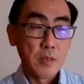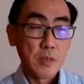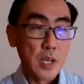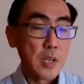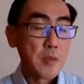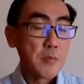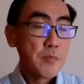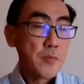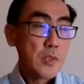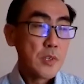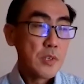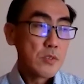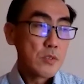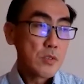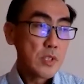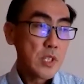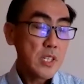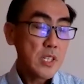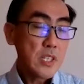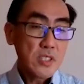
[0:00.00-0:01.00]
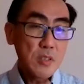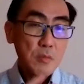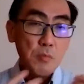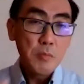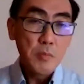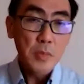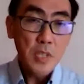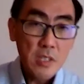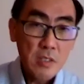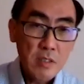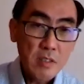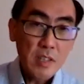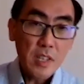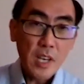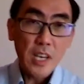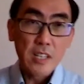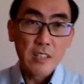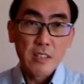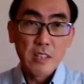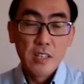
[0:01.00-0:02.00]
Okay. So that doesn't mean
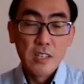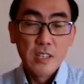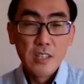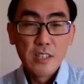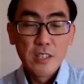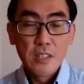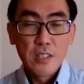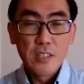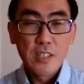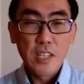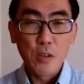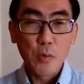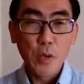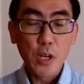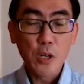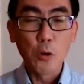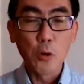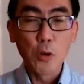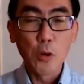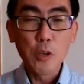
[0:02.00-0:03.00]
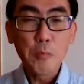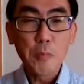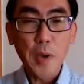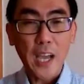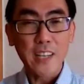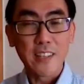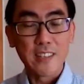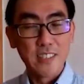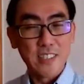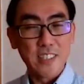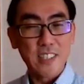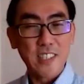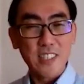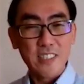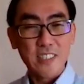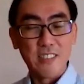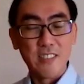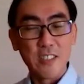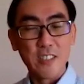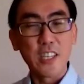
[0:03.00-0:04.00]
that that we are going back
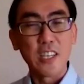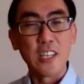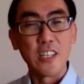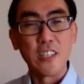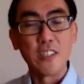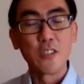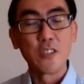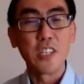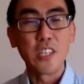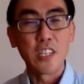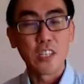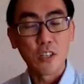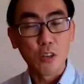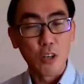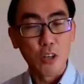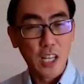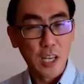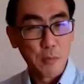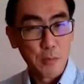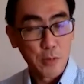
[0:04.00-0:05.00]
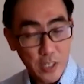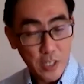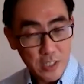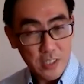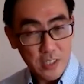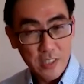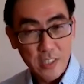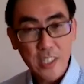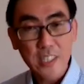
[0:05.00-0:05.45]
in in collaboration.